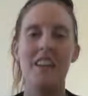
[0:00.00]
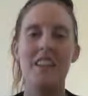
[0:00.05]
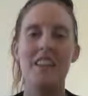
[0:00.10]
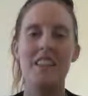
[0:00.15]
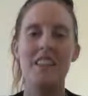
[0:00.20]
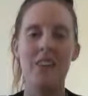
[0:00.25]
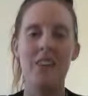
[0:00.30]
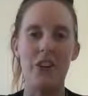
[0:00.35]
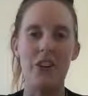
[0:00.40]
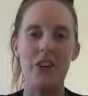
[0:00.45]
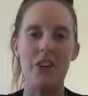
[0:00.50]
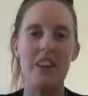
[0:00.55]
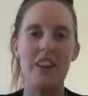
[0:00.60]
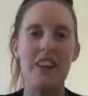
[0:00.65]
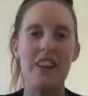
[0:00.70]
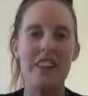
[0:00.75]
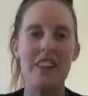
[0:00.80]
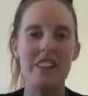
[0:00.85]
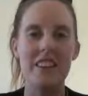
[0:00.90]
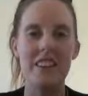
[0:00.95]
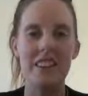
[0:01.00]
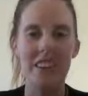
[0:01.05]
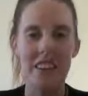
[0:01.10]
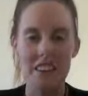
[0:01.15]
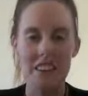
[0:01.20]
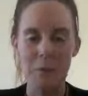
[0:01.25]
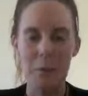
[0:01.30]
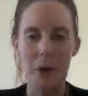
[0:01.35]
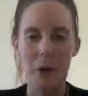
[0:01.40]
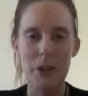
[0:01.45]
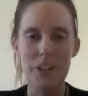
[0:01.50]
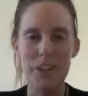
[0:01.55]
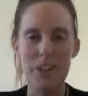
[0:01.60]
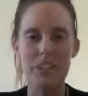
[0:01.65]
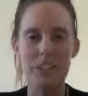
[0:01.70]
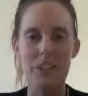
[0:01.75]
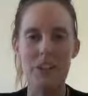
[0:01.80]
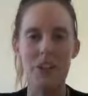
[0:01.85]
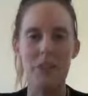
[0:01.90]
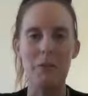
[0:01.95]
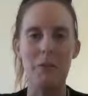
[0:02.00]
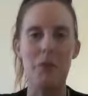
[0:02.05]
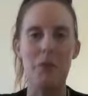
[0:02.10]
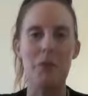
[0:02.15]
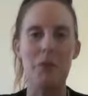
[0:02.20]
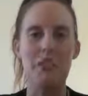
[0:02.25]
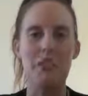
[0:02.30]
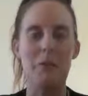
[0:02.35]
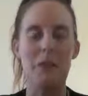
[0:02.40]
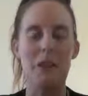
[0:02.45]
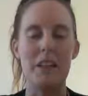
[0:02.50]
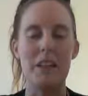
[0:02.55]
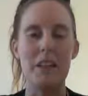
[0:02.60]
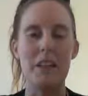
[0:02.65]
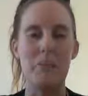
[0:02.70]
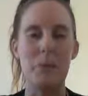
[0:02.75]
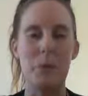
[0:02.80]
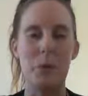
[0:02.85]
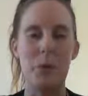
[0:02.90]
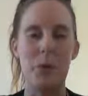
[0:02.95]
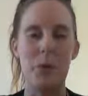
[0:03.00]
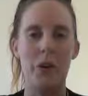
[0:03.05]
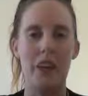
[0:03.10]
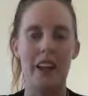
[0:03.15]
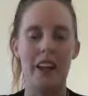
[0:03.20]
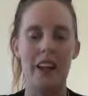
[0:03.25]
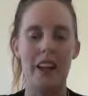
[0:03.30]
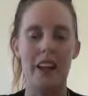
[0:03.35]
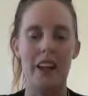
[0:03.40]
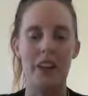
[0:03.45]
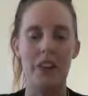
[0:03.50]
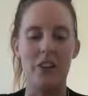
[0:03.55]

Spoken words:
So in the next post, I'm going to be exploring,